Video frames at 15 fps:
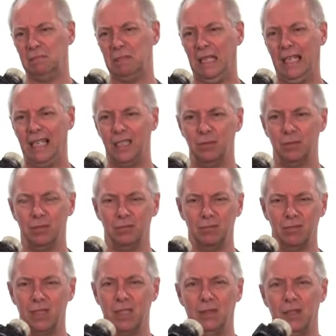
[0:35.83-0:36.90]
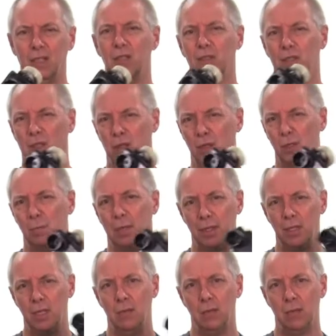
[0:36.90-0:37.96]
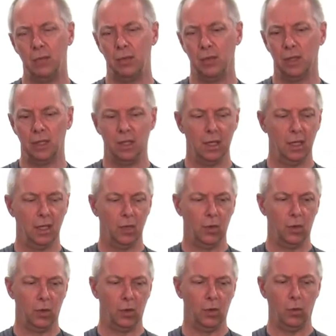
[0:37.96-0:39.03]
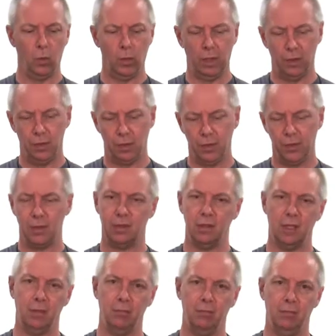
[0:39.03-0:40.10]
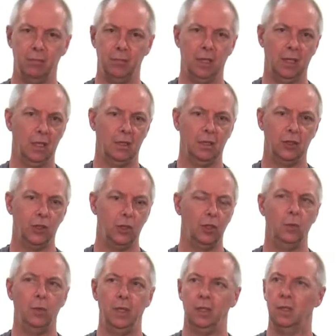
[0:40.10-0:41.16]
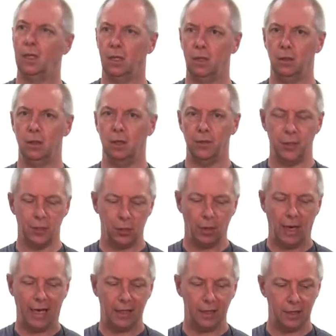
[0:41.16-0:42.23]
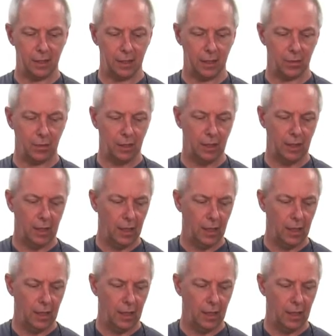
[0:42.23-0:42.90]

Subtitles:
$100 and something odd by the time I bought all the wheels, the tubing, the whole lot, the track, etc.